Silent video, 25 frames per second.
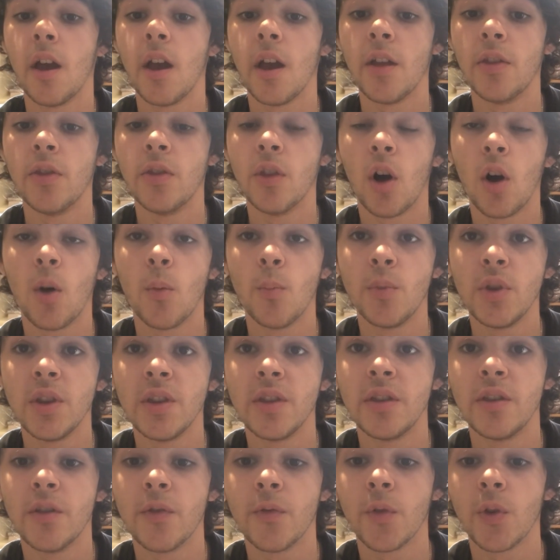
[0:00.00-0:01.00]
and not be
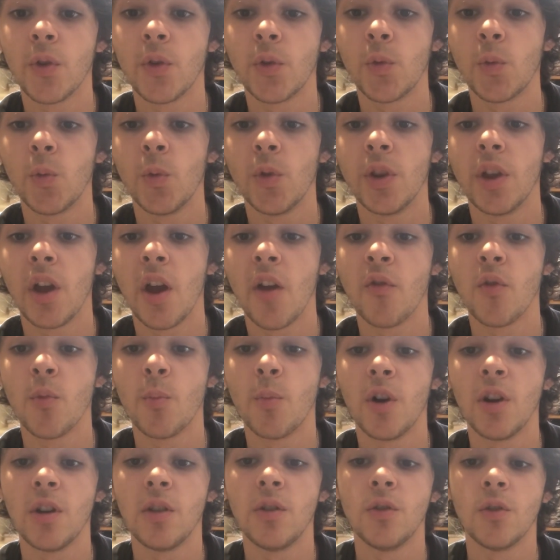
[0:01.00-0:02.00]
different with
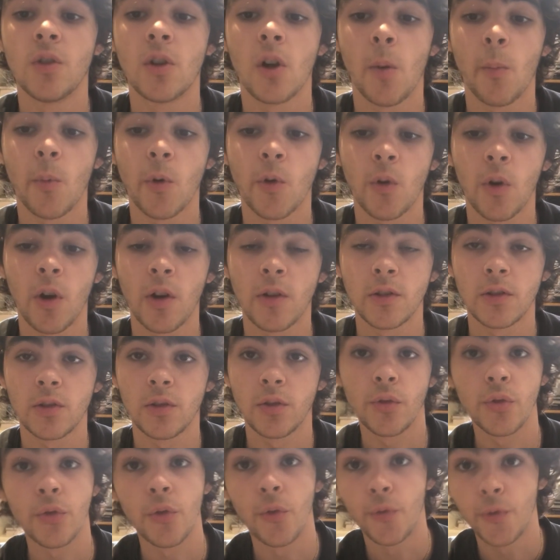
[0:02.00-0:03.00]
everybody you come
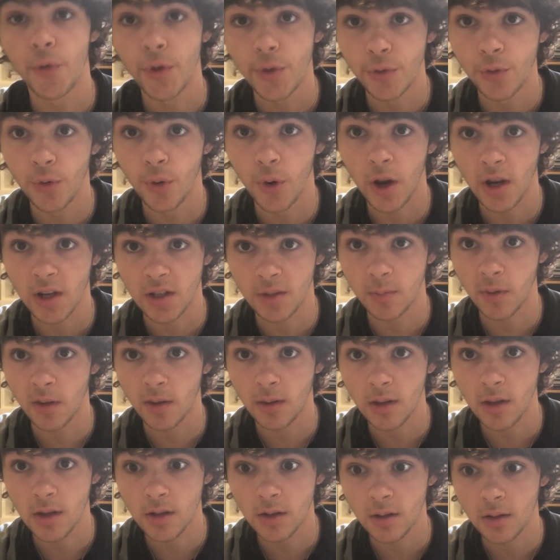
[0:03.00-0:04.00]
across to fit their
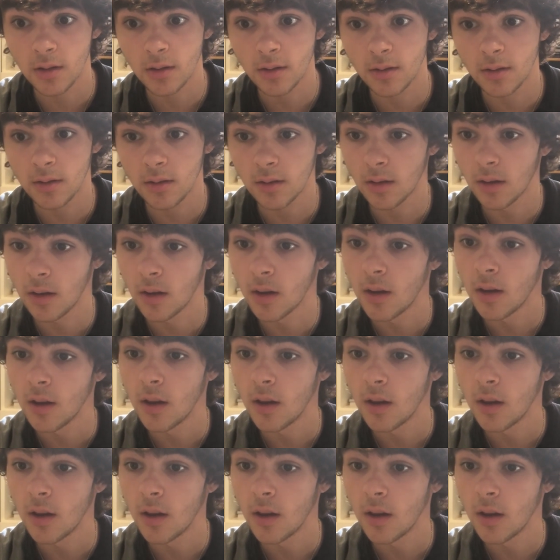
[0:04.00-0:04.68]
expectations.